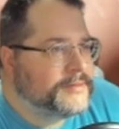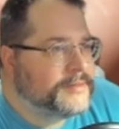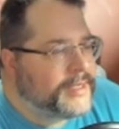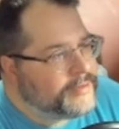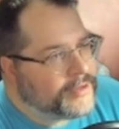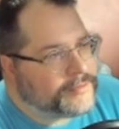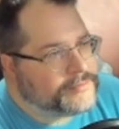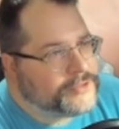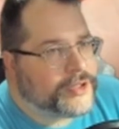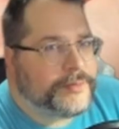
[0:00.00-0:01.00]
I don't know.
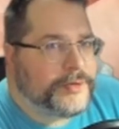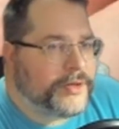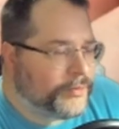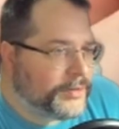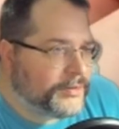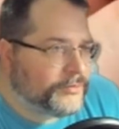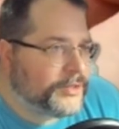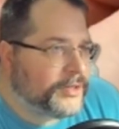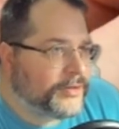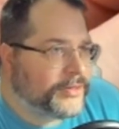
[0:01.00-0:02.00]
Y'all let me know. What
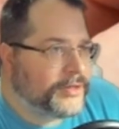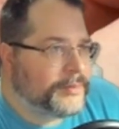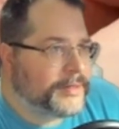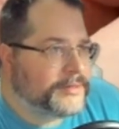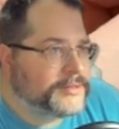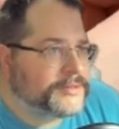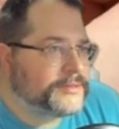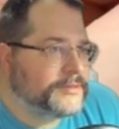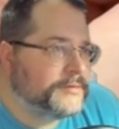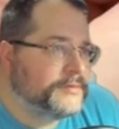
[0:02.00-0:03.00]
do y'all think about
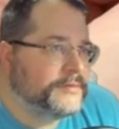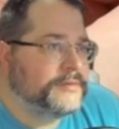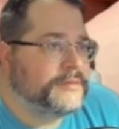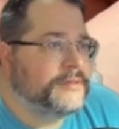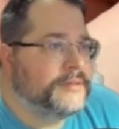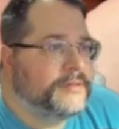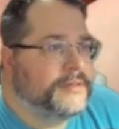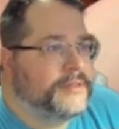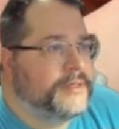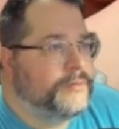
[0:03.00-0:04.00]
this?
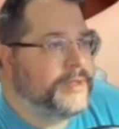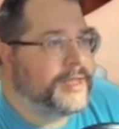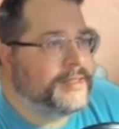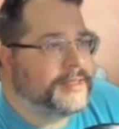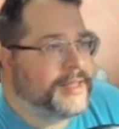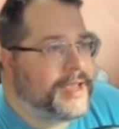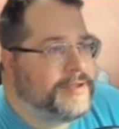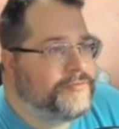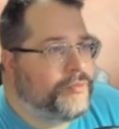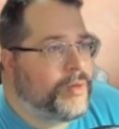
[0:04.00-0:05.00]
We got
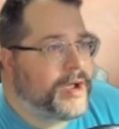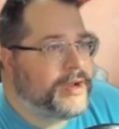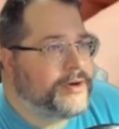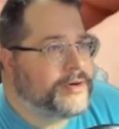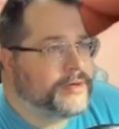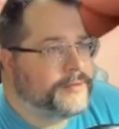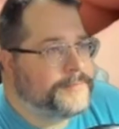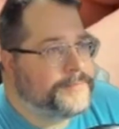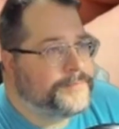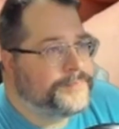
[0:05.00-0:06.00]
Live Wire.
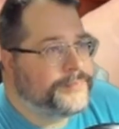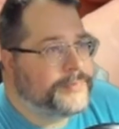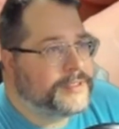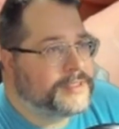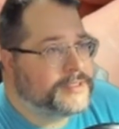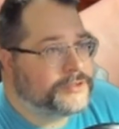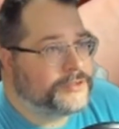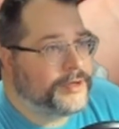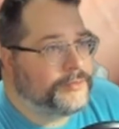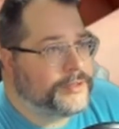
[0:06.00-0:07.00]
That's a
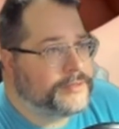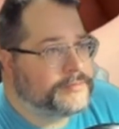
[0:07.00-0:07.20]
great one.